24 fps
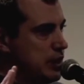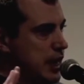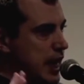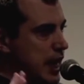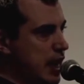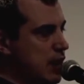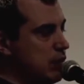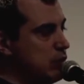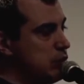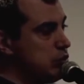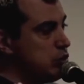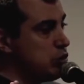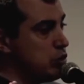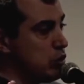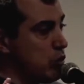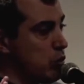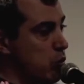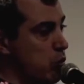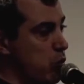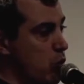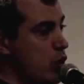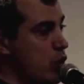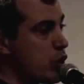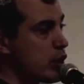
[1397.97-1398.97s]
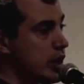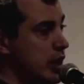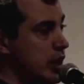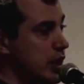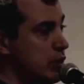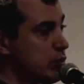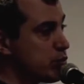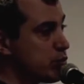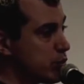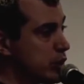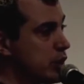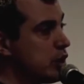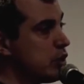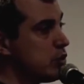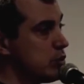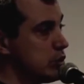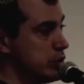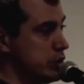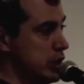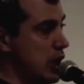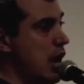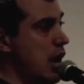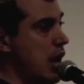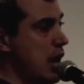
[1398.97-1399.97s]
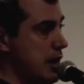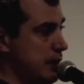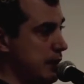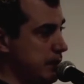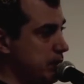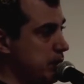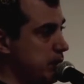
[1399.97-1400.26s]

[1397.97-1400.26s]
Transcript: now you're working real time.